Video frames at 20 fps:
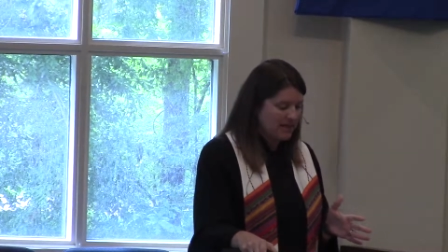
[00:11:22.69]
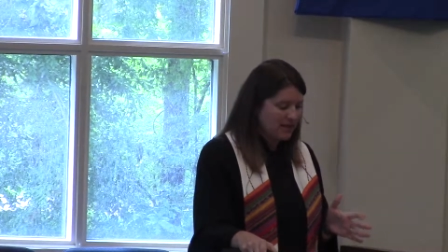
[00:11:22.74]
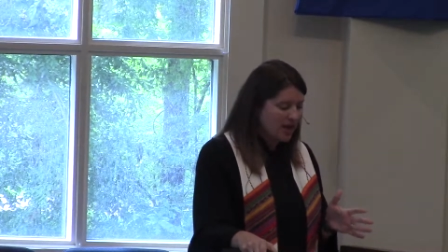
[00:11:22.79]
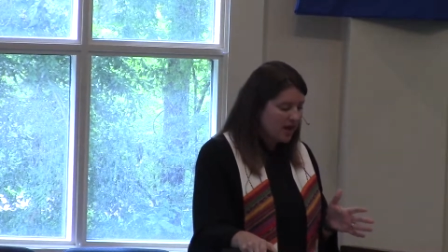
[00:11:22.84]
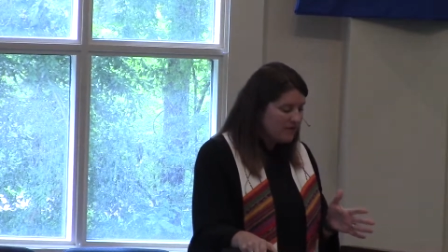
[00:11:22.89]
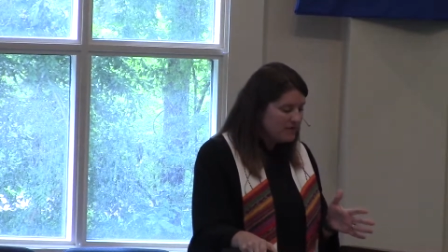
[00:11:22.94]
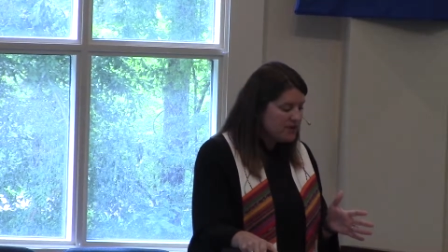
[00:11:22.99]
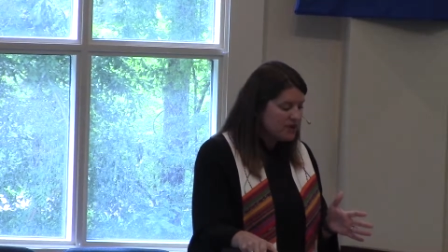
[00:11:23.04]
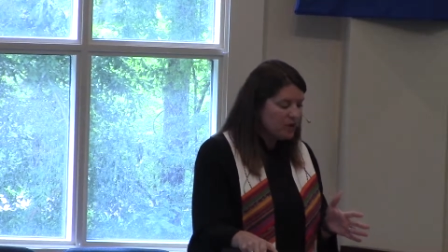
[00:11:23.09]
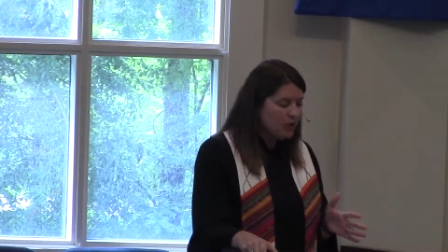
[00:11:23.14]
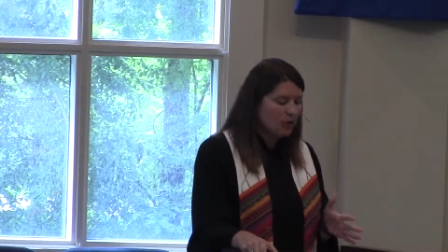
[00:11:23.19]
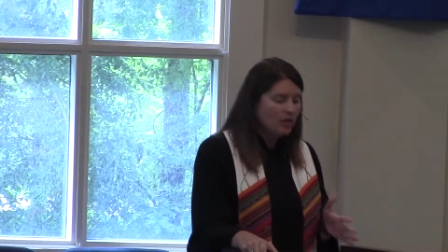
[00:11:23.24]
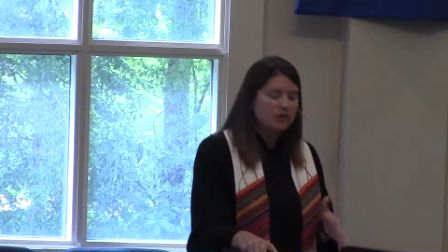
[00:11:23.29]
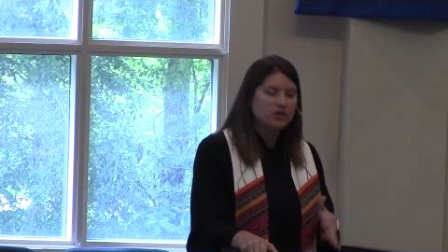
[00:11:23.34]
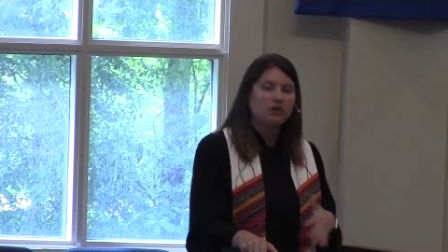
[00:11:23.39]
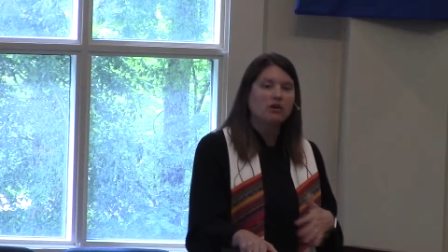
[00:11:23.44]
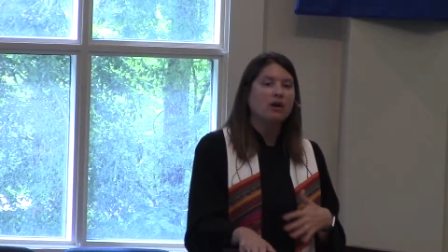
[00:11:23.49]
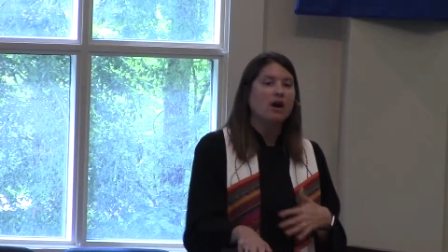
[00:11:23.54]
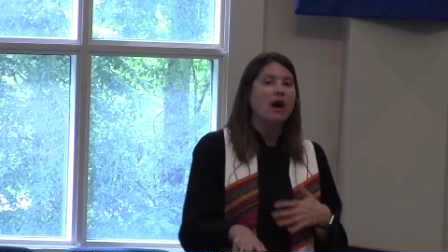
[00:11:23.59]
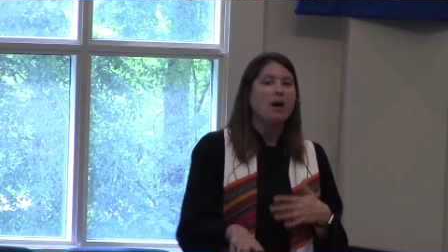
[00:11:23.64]
Love the Lord
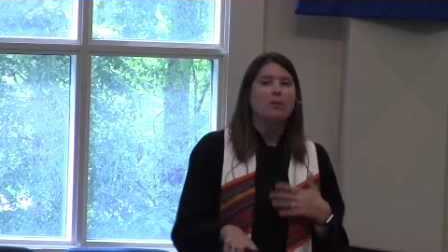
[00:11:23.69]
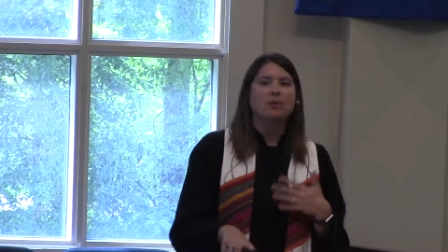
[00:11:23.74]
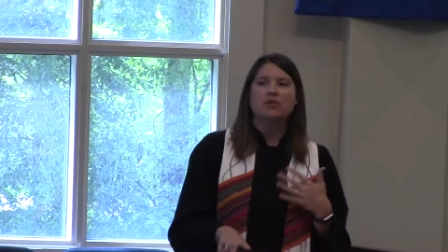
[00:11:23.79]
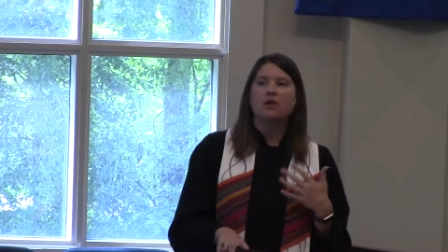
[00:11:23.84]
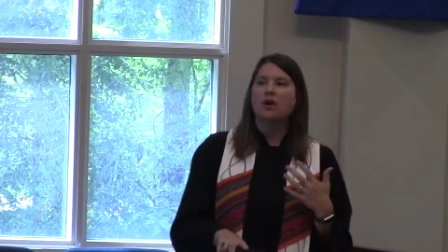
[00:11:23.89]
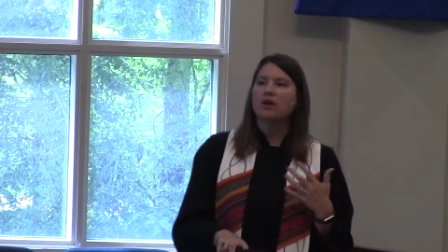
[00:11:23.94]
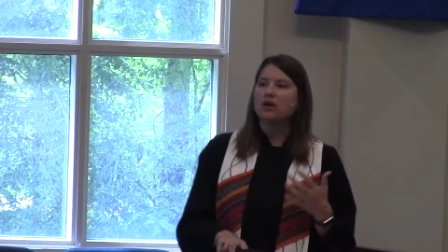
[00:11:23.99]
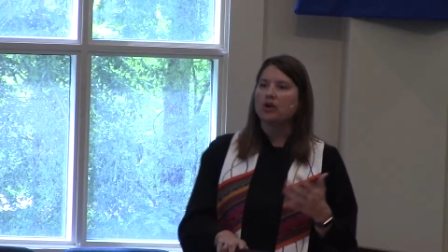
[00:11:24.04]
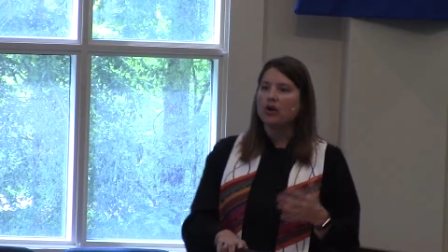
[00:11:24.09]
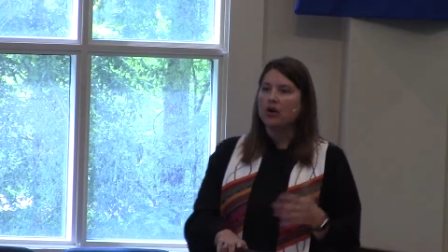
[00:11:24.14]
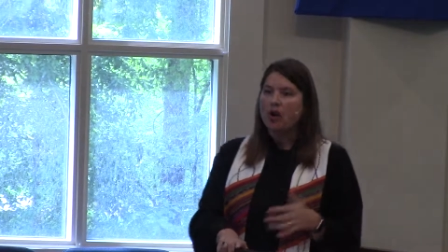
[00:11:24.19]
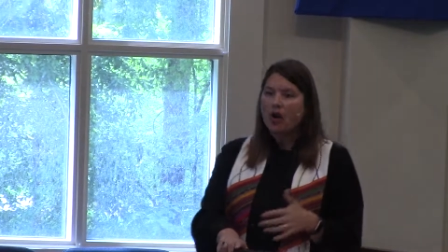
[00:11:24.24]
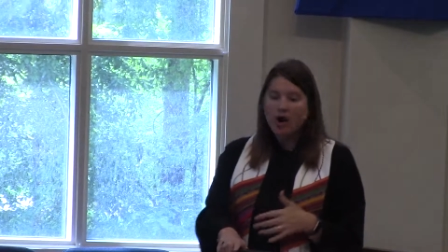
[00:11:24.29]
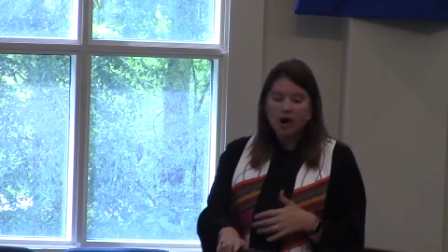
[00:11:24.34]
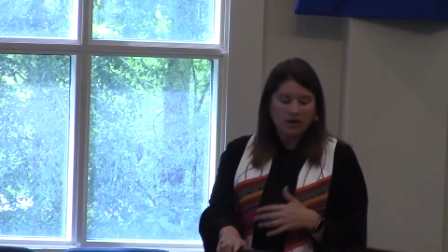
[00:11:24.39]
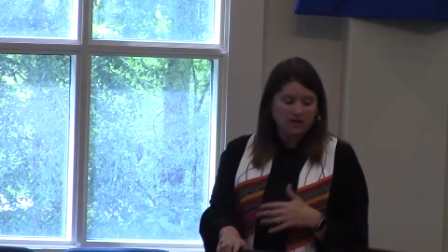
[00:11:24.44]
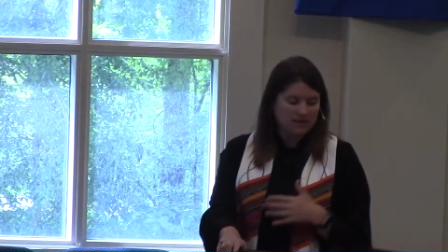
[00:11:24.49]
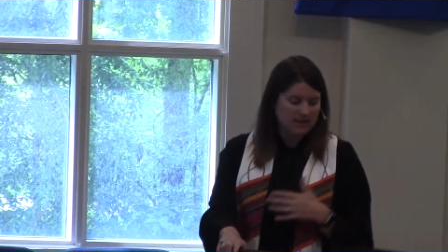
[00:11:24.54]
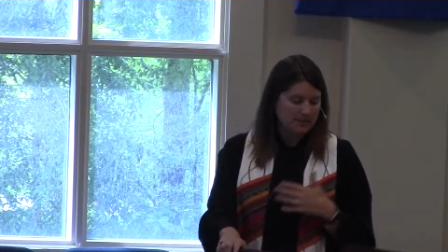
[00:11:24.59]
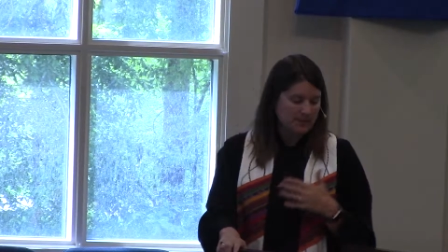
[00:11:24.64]
your God with all your
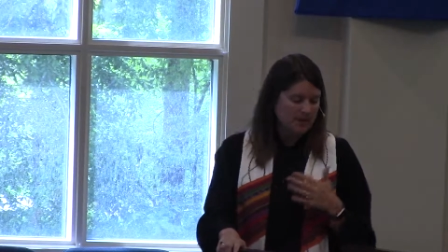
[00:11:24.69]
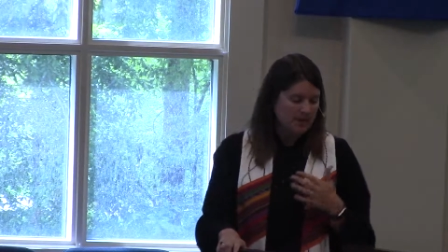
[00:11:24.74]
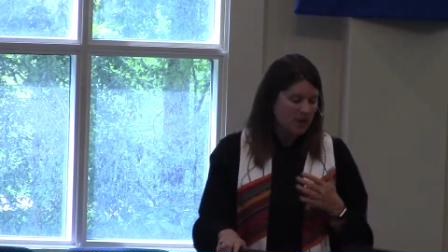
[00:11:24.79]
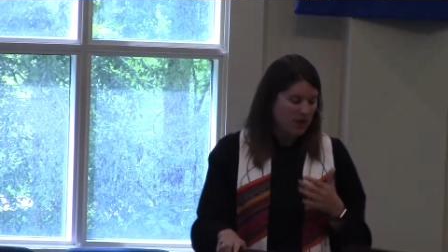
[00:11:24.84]
heart and with